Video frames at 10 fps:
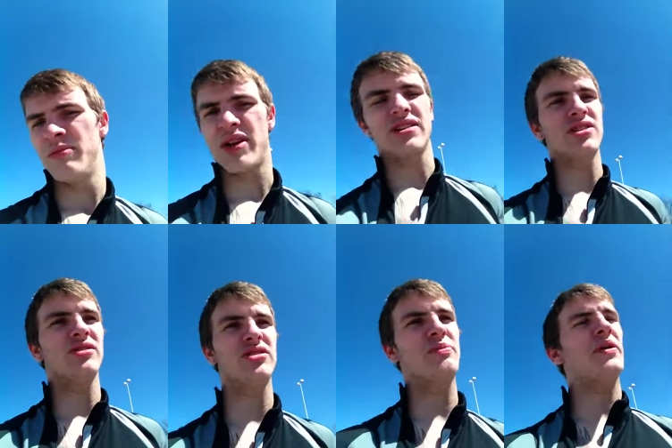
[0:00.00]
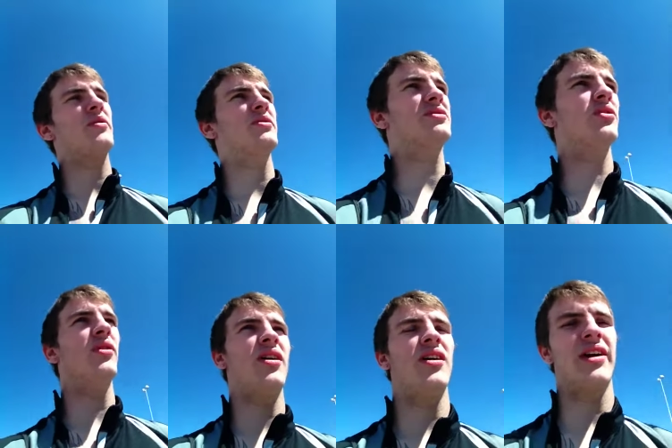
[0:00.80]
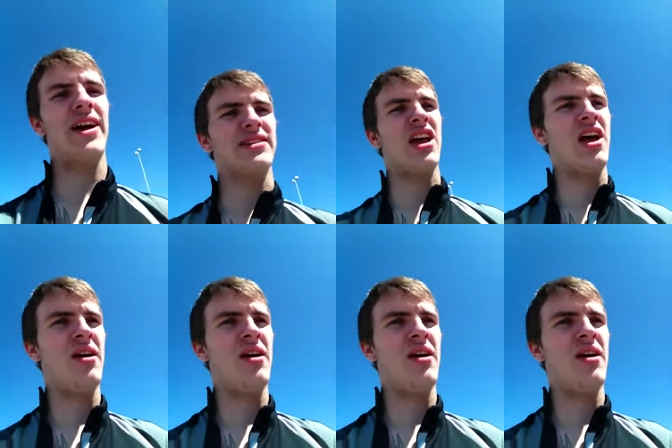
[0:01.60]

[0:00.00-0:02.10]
because you know it's just better. So, uh, guys,